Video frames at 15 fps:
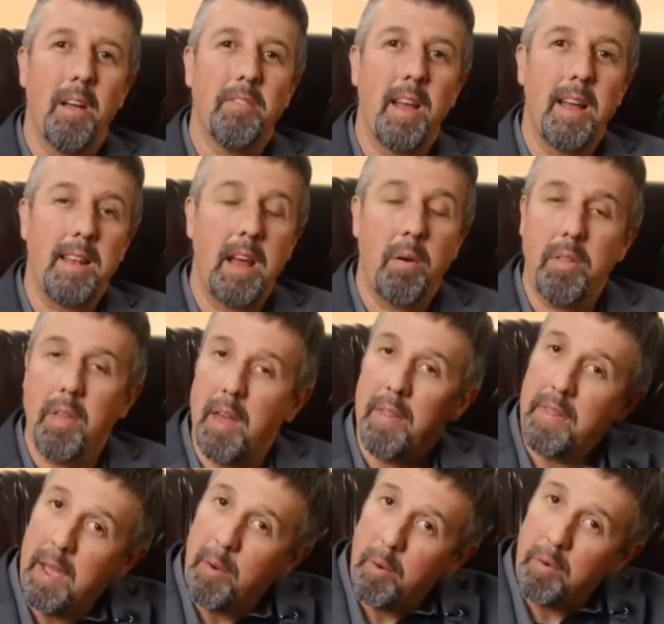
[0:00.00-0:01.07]
sat down
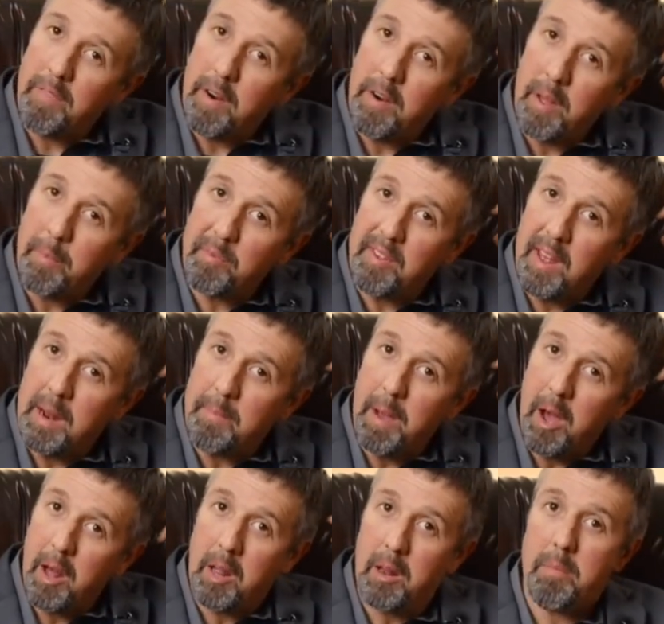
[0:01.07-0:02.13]
and they were very upset
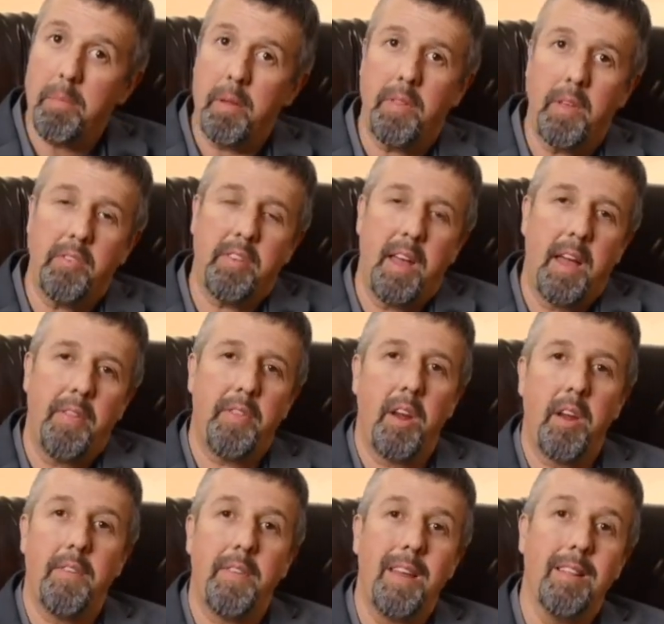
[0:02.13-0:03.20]
about it, but they sat
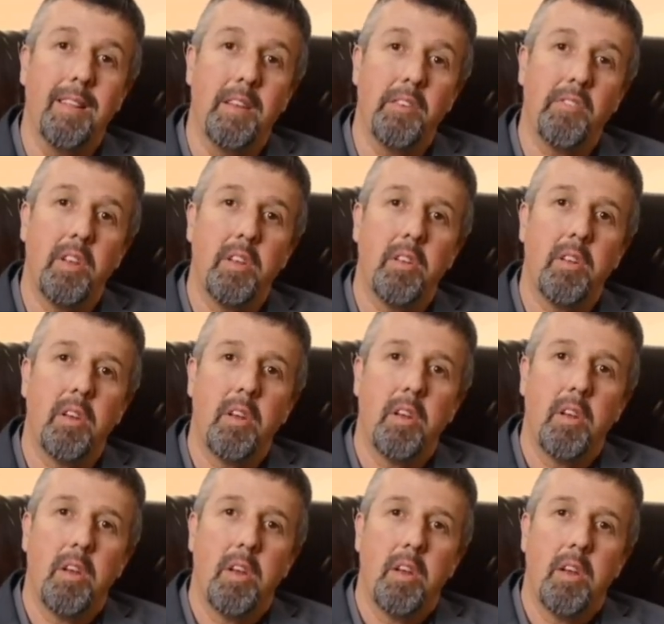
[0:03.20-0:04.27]
there and they listened,
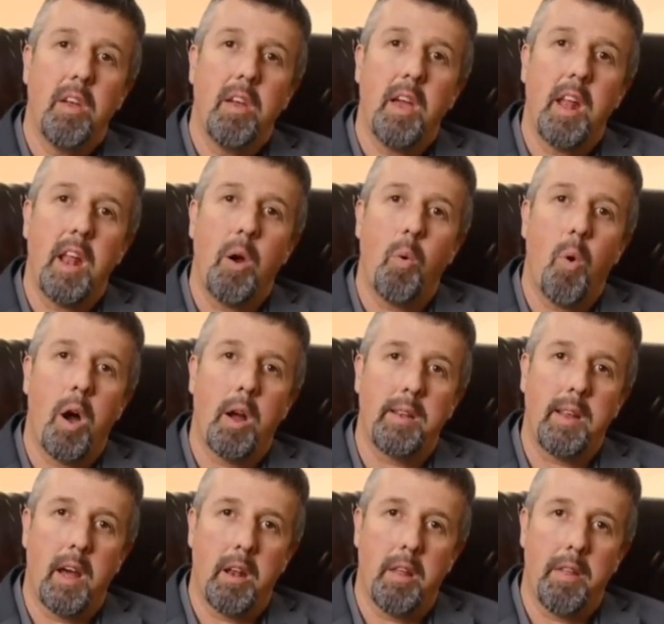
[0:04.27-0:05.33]
and I
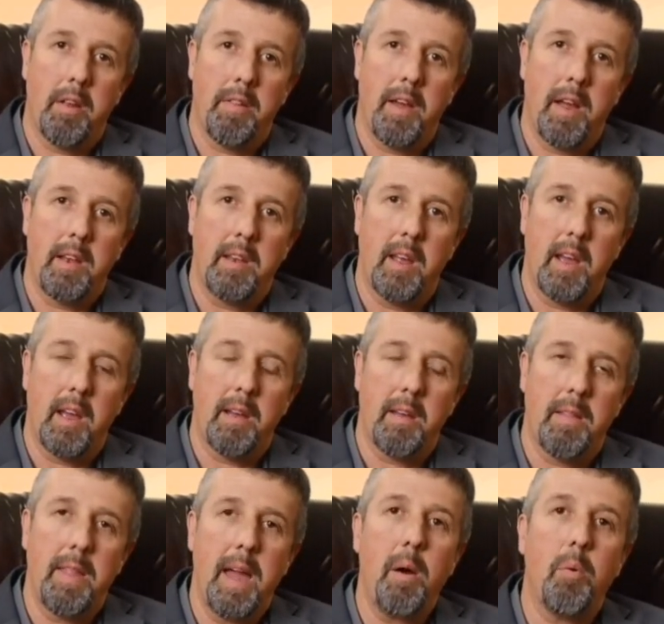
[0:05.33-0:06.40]
walked out of there that day.
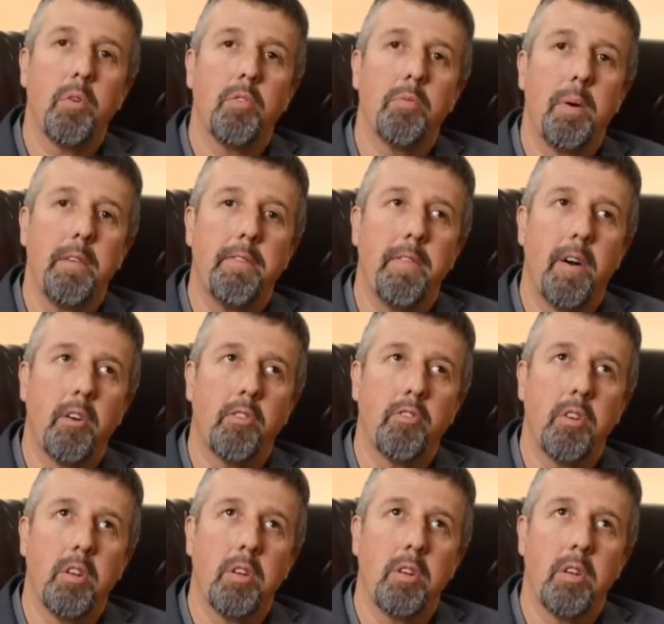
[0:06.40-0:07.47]
And that was my
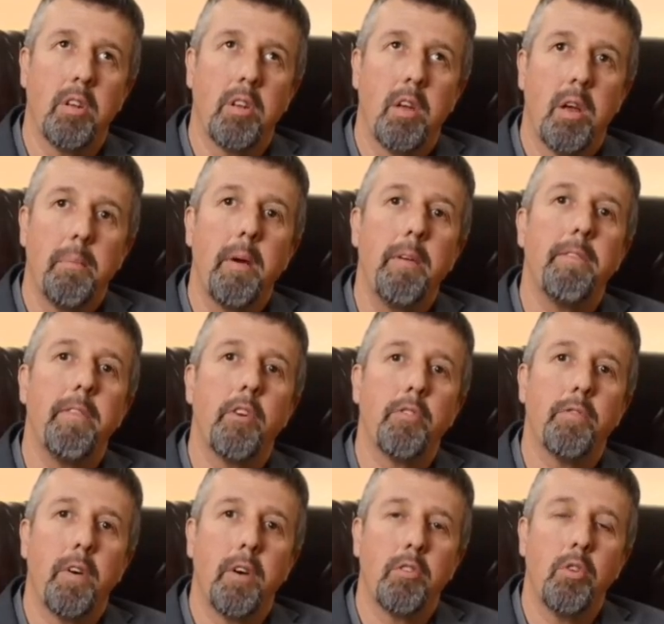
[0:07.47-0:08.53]
function, my
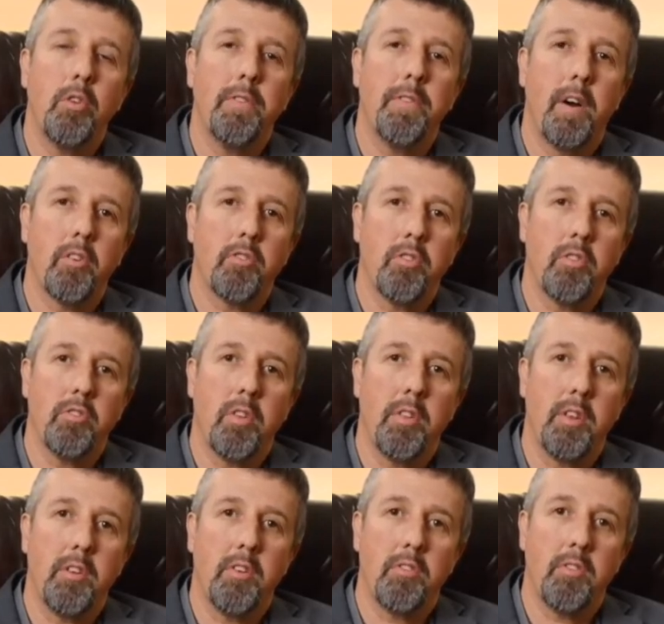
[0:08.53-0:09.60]
first two functions in
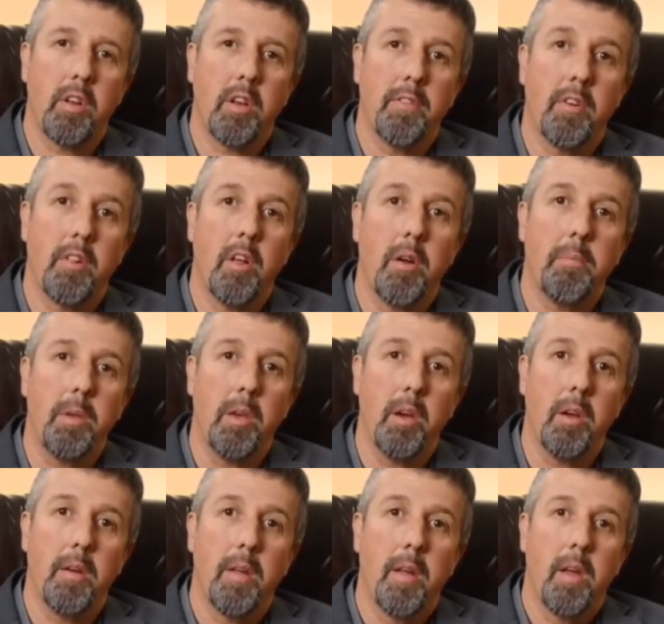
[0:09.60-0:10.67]
the District of
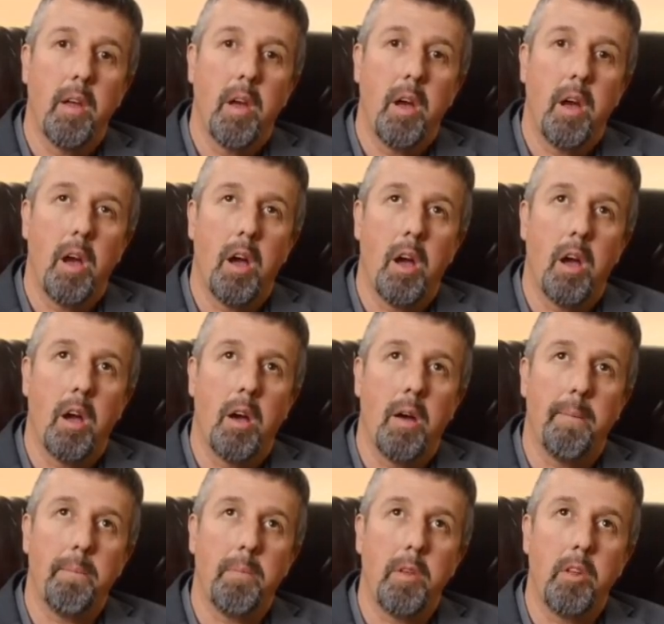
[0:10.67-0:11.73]
Columbia
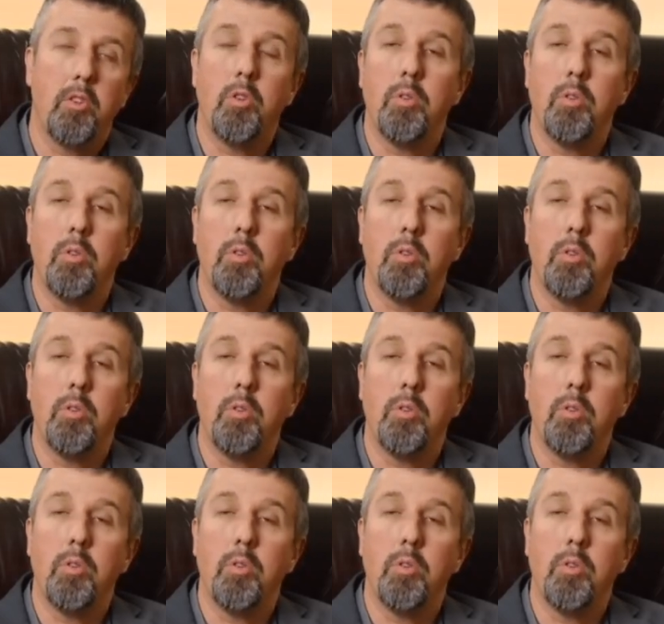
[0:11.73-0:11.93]
in